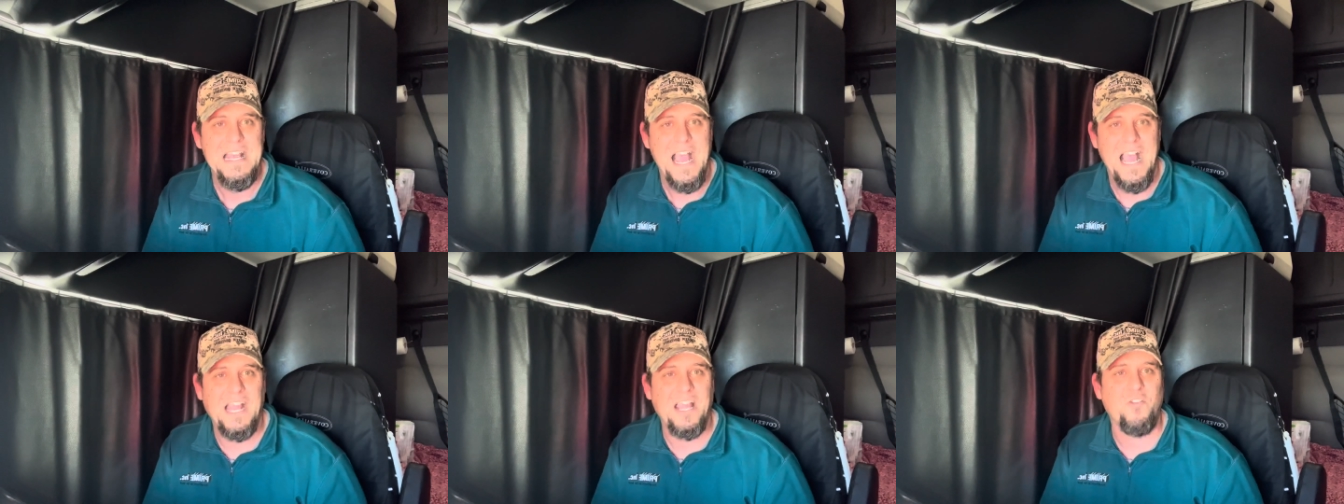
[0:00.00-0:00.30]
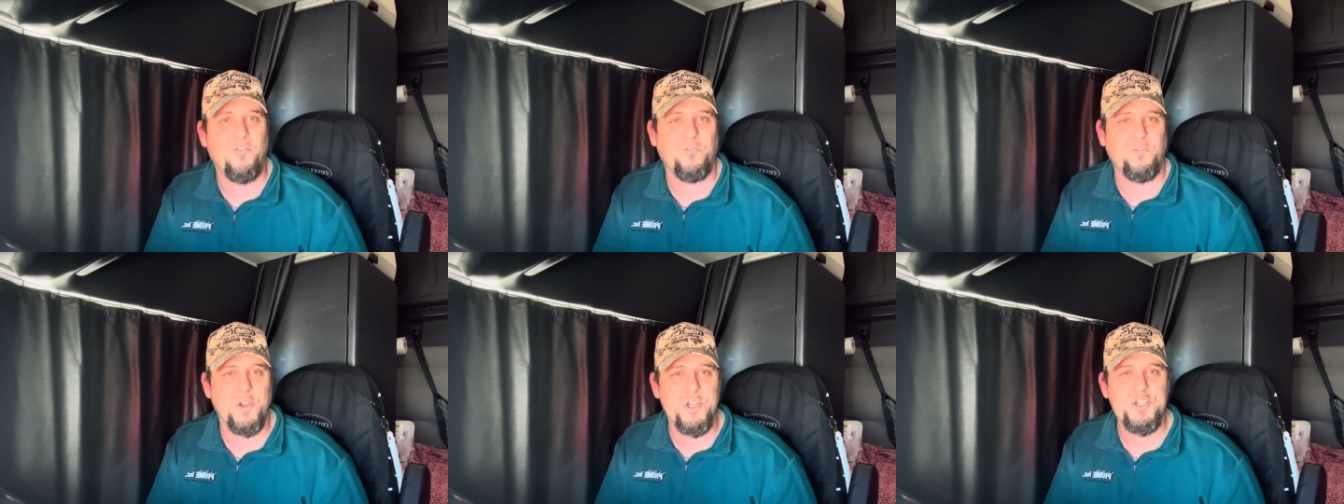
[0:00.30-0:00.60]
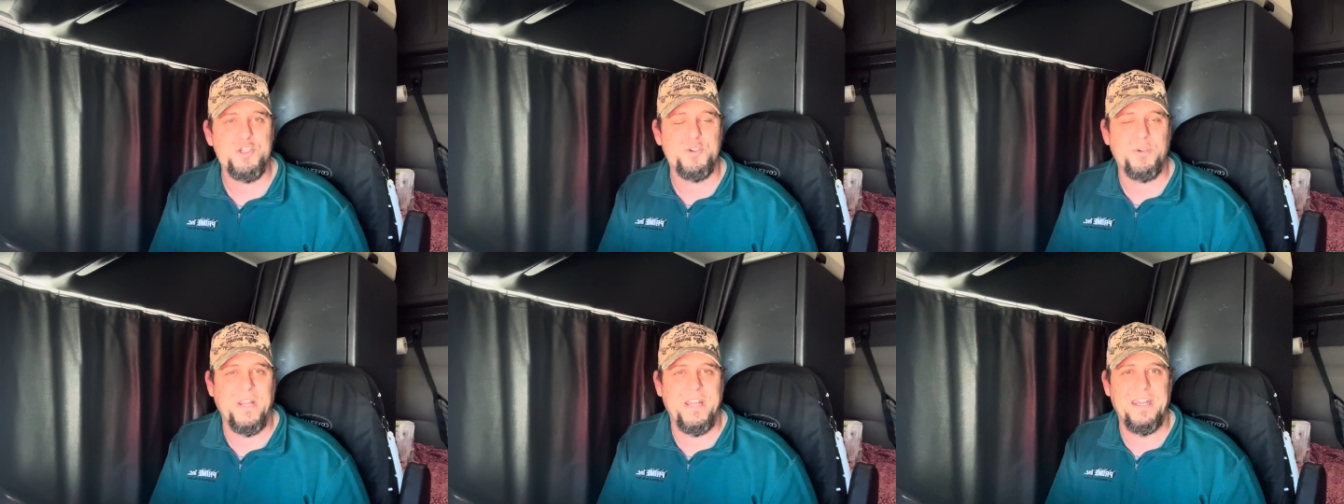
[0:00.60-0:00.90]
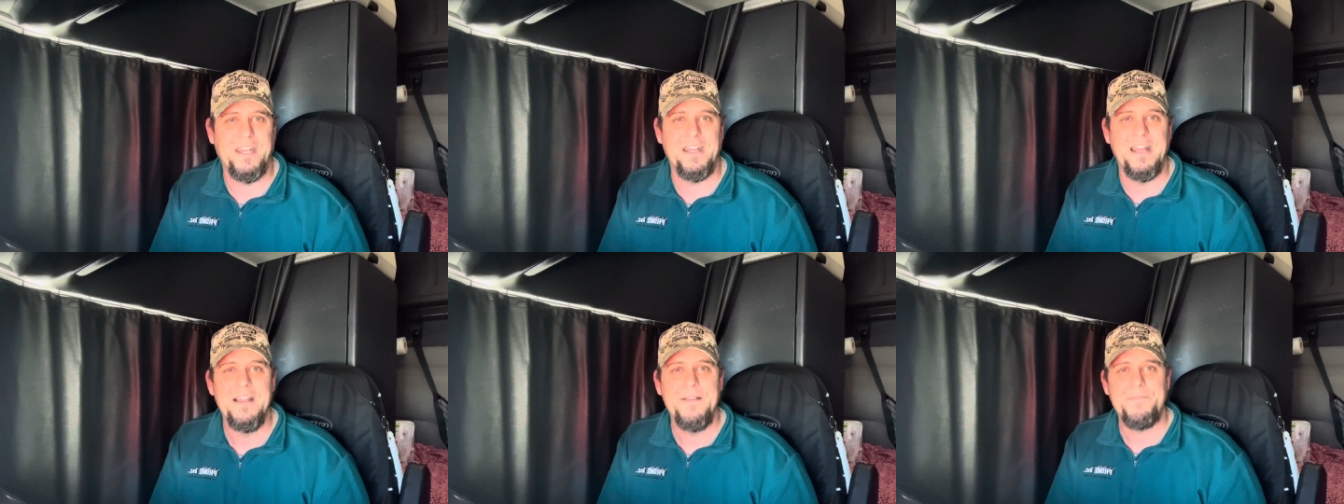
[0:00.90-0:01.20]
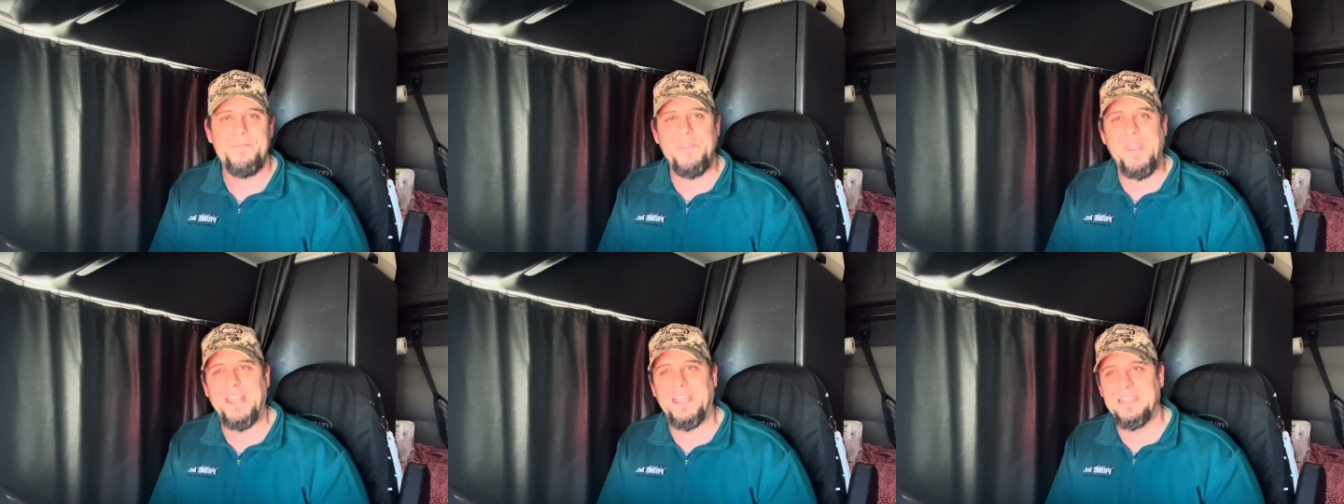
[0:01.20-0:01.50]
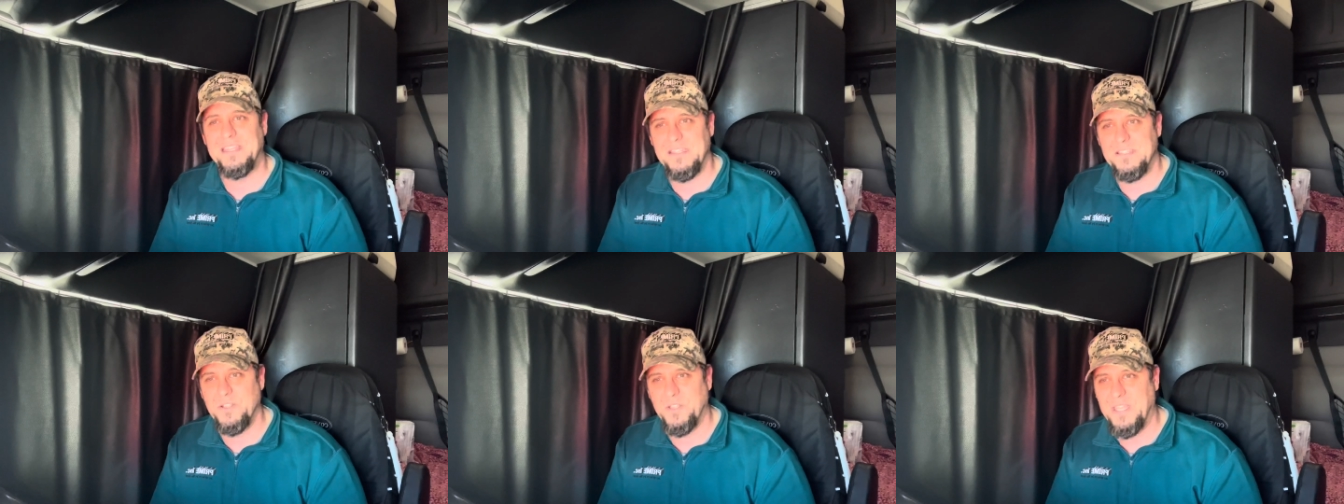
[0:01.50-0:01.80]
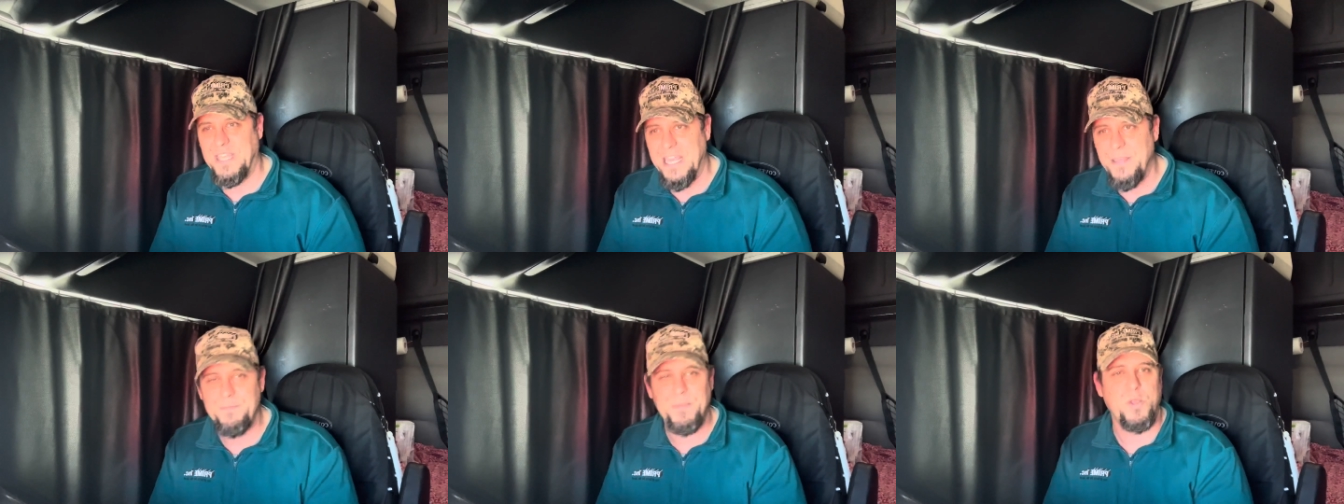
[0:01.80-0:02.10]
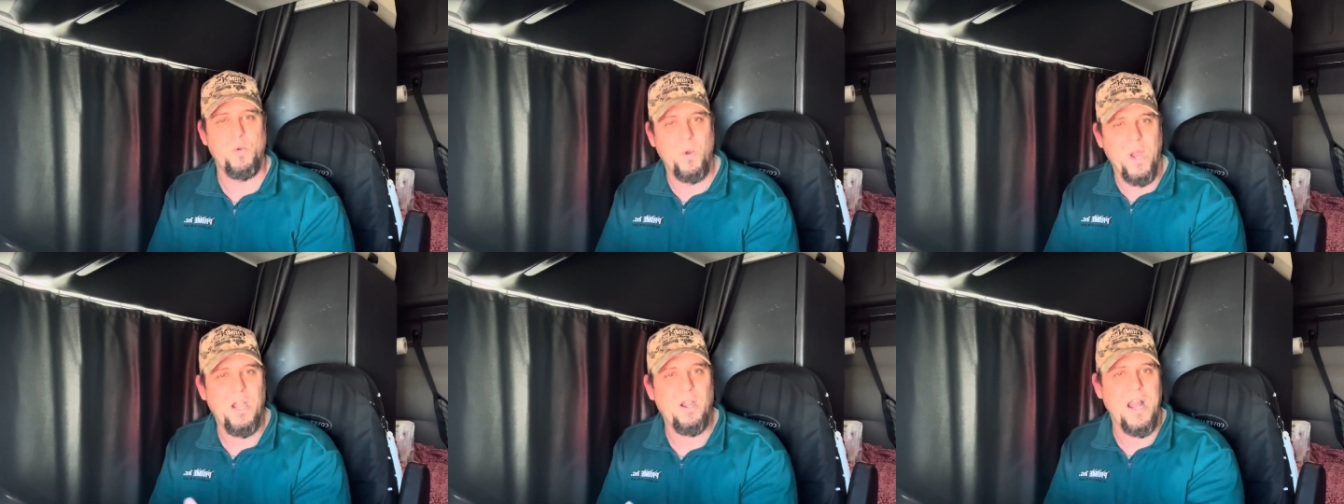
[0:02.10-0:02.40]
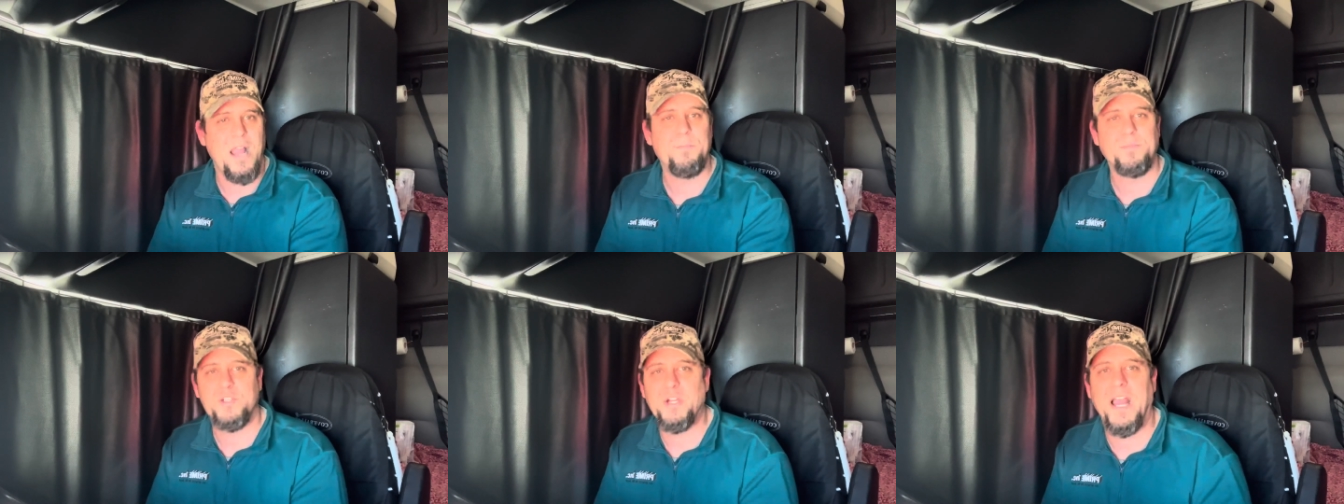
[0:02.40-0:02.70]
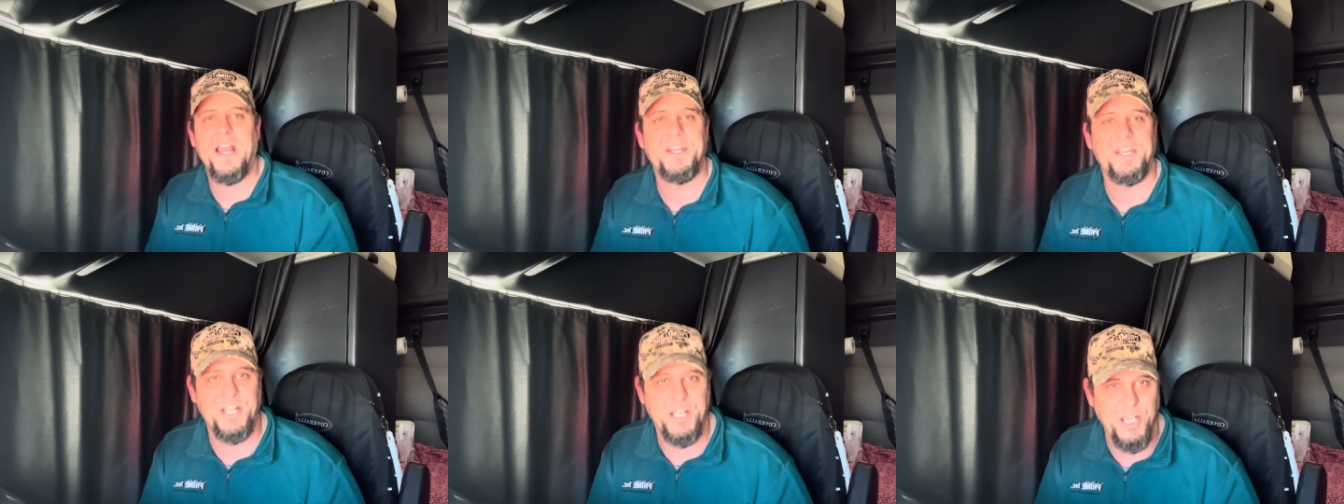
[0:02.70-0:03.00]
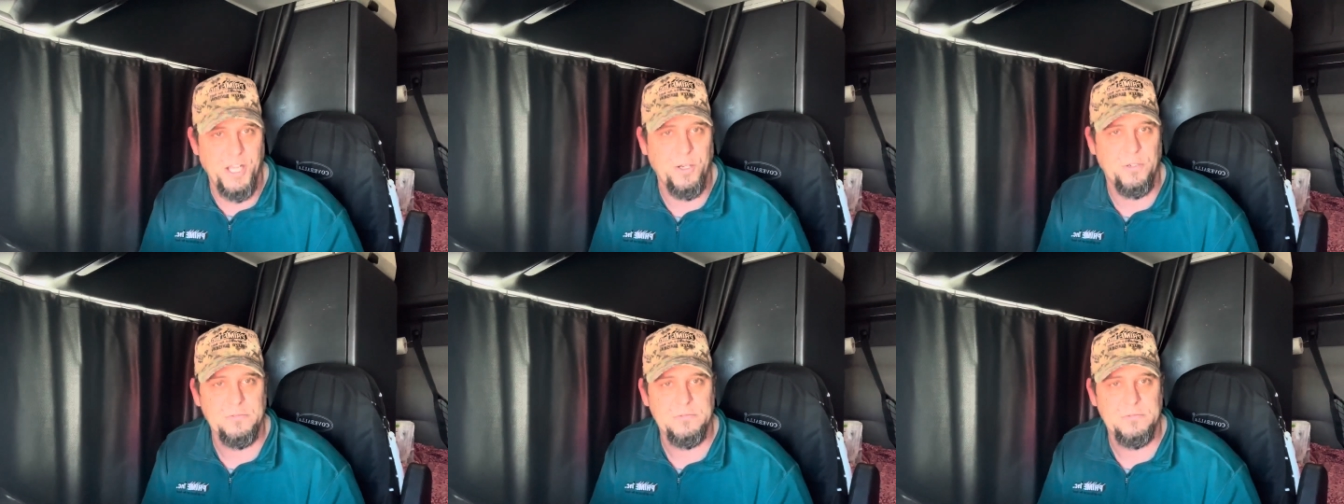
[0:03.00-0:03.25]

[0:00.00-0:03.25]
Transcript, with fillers: I got frustrated and get to get me where I'm trying to go.